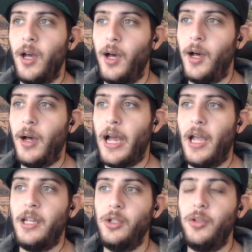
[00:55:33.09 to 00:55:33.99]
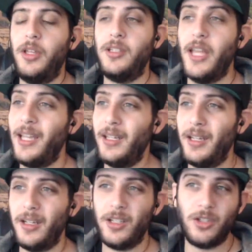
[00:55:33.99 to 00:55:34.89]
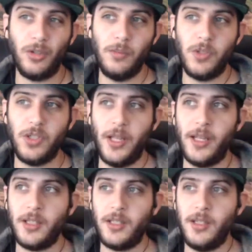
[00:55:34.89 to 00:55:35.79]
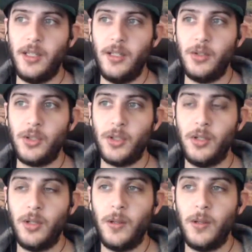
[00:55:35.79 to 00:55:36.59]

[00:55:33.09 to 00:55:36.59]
I do think taking an extreme stance is